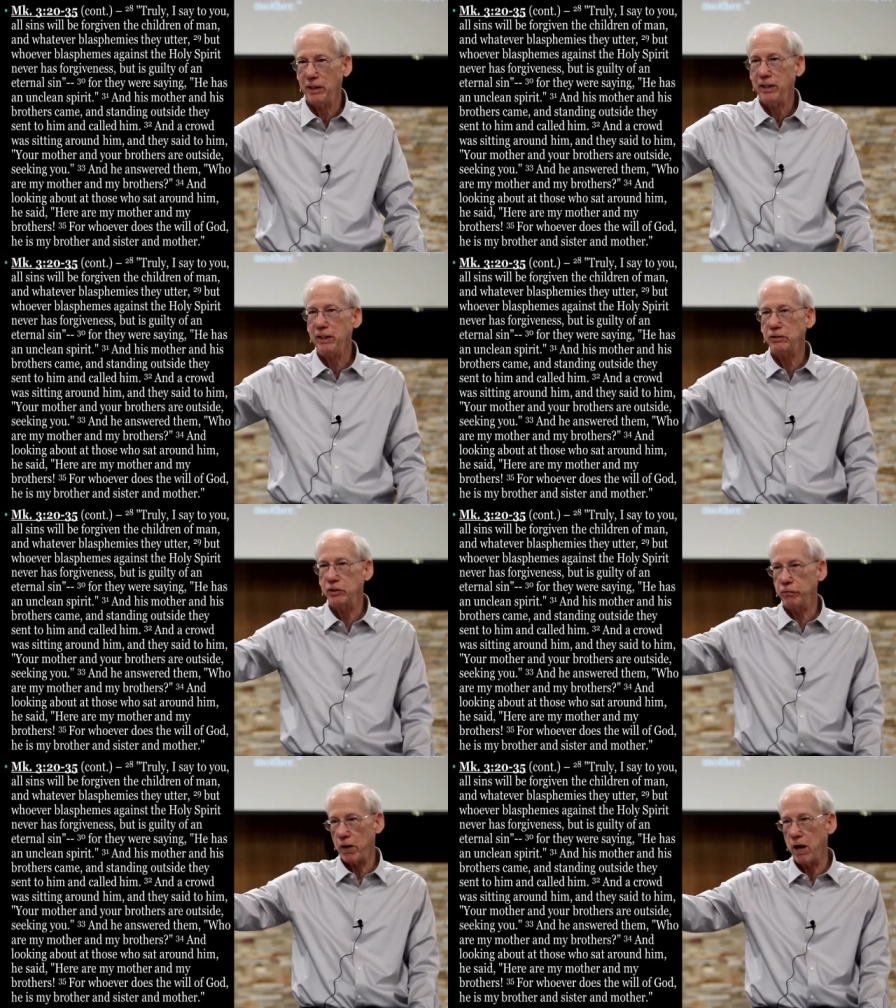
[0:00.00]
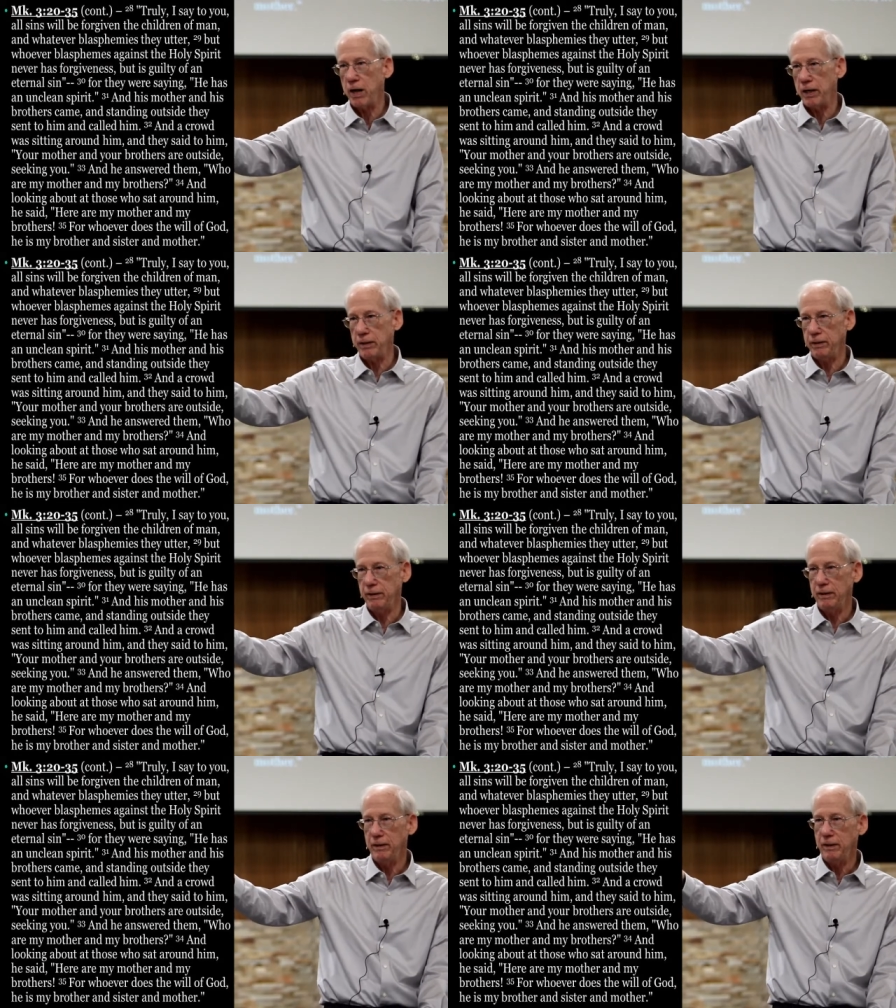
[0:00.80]
that He is divine,
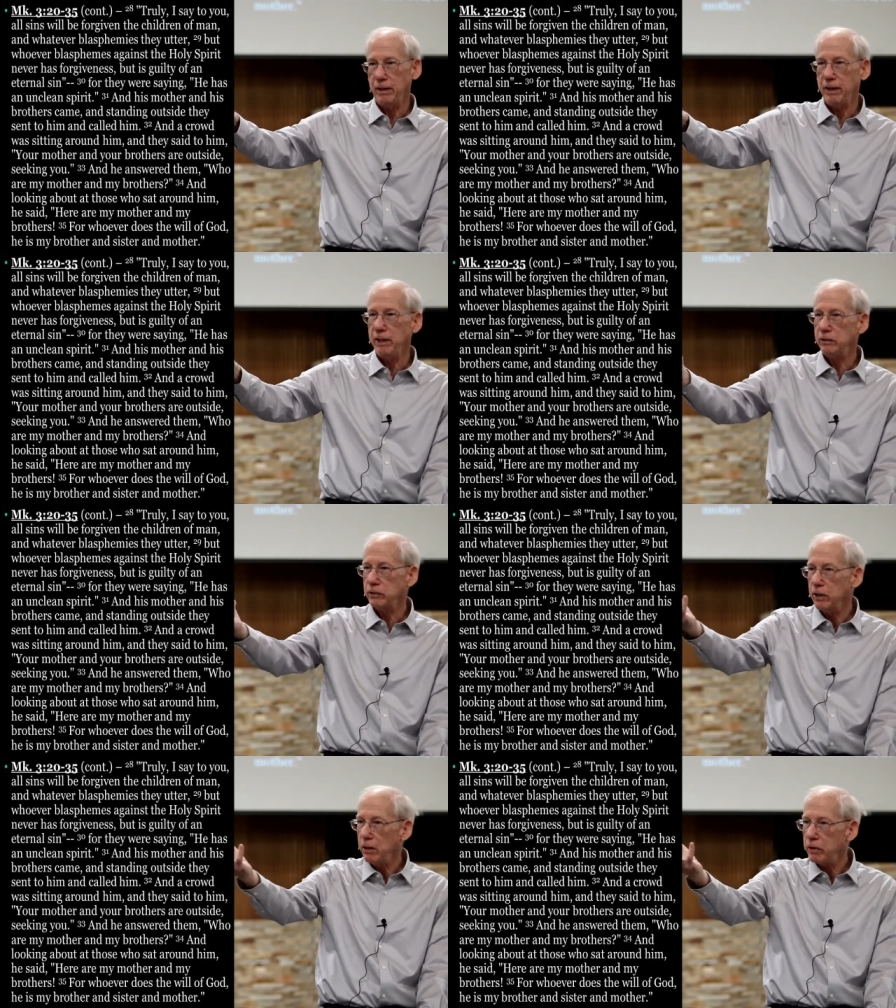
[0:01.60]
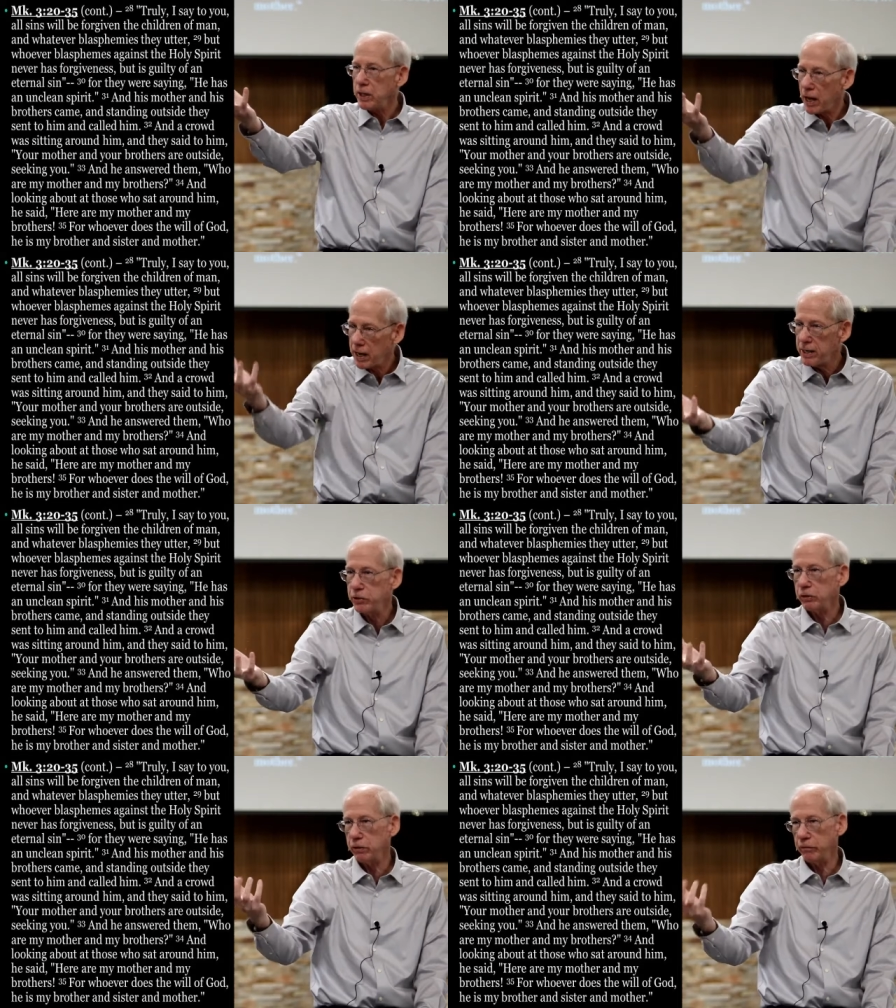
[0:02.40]
He is the
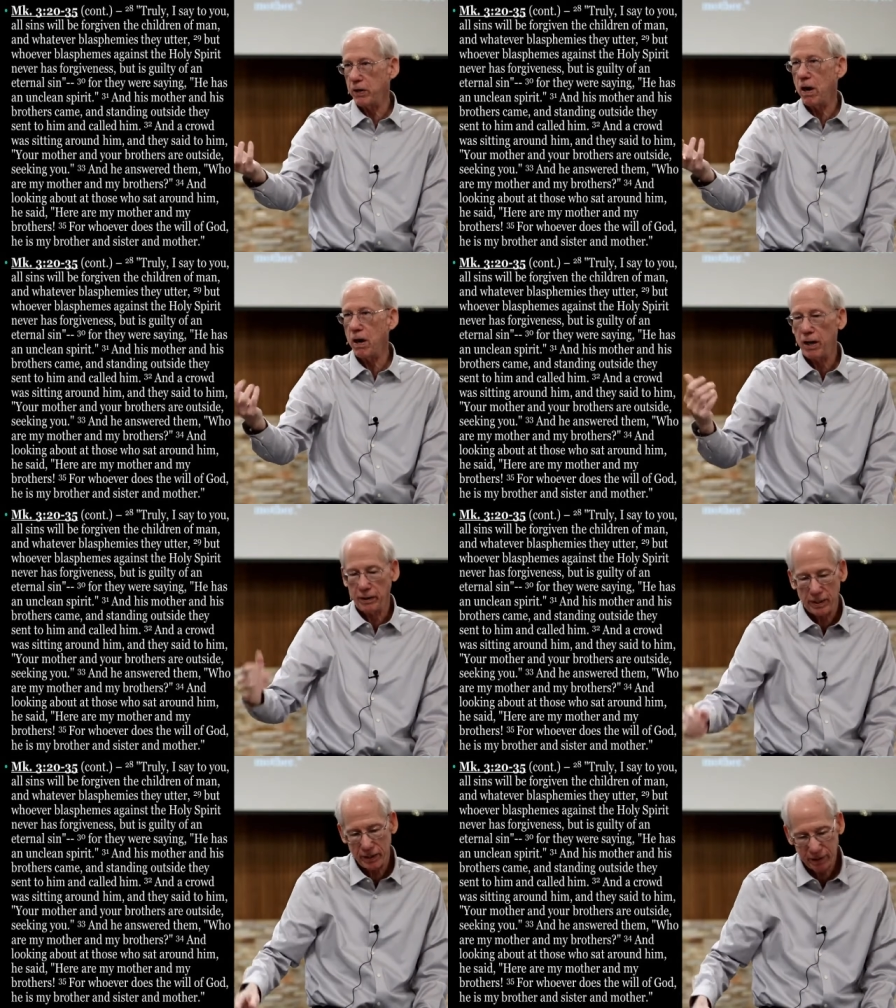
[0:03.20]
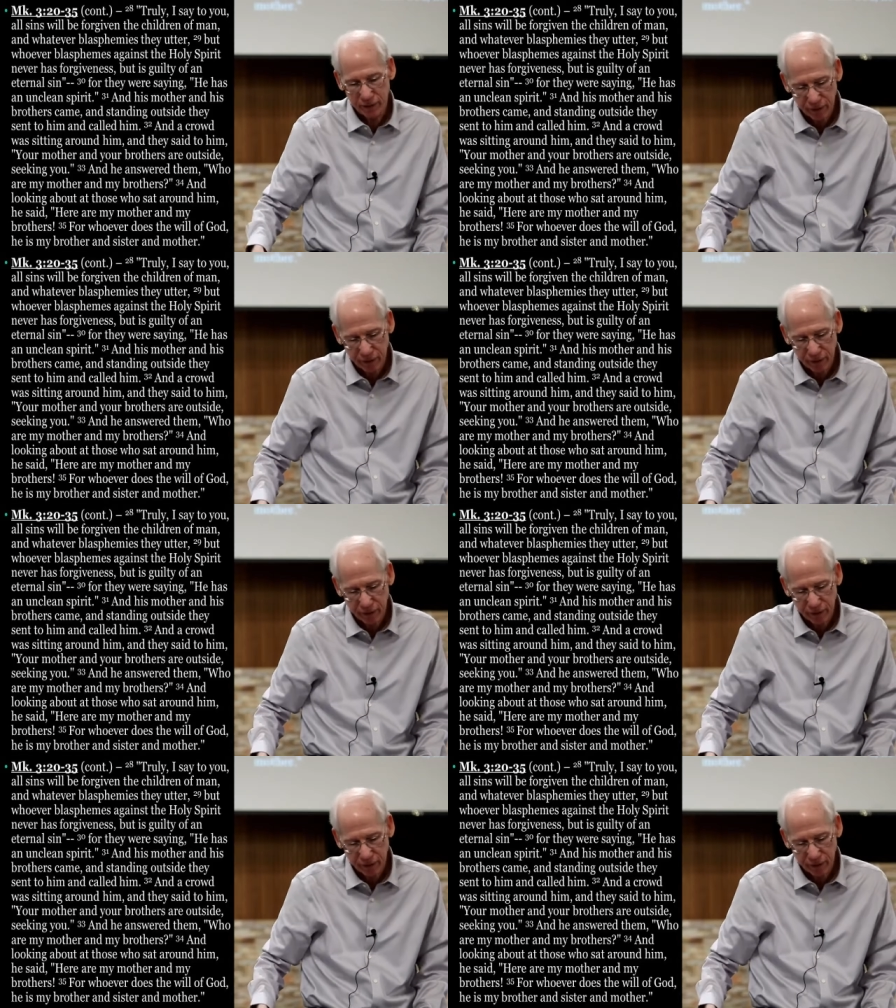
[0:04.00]
agent of God, He